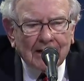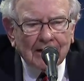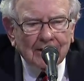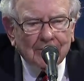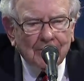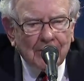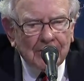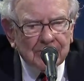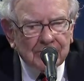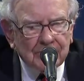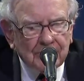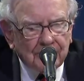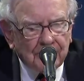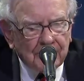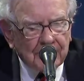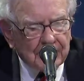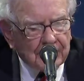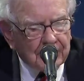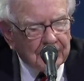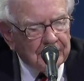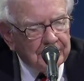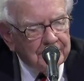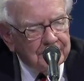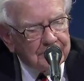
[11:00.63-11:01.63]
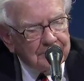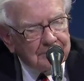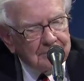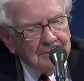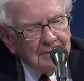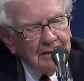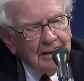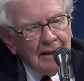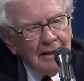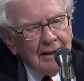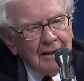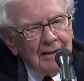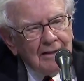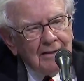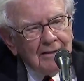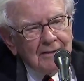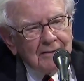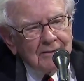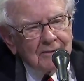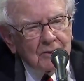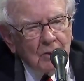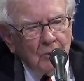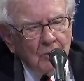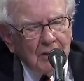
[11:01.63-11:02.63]
crazy figure.
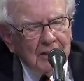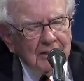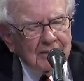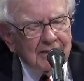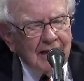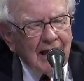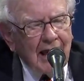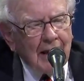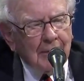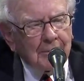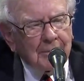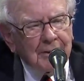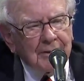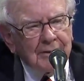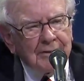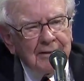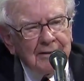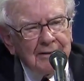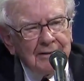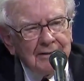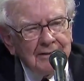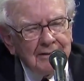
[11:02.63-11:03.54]
So what has happened?